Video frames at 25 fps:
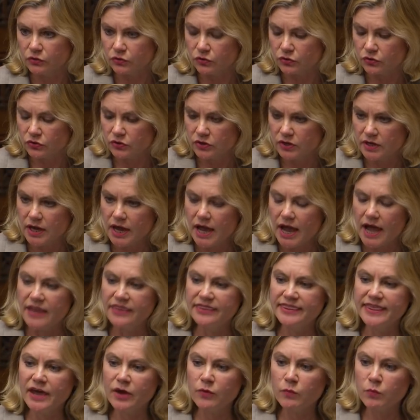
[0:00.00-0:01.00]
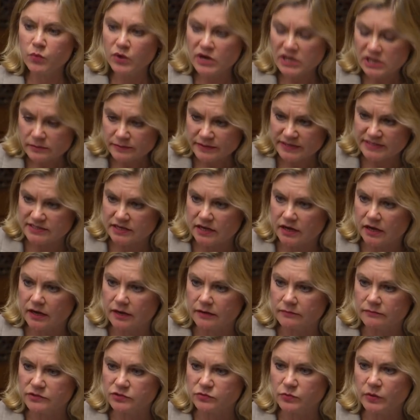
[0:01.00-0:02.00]
law, and there will be
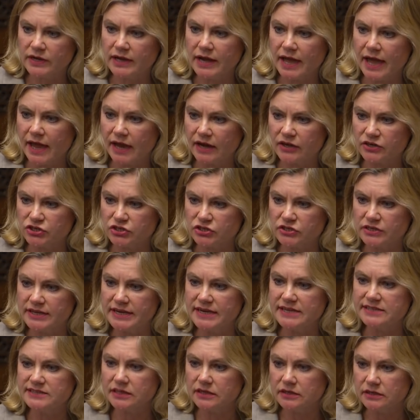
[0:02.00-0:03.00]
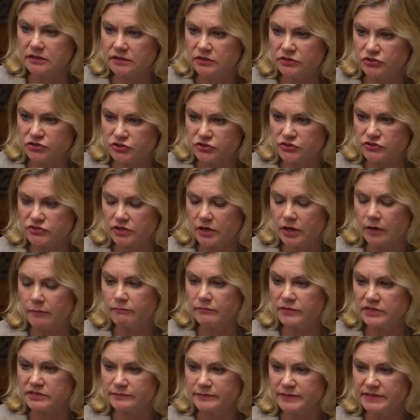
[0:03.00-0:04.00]
times when action is urgent
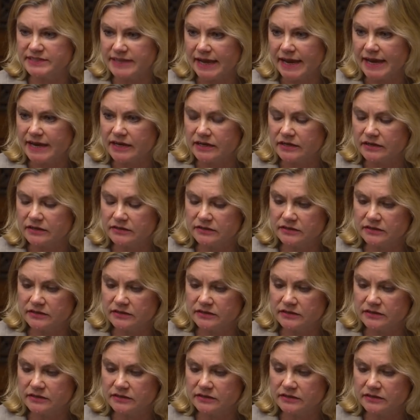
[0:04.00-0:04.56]
and must be taken?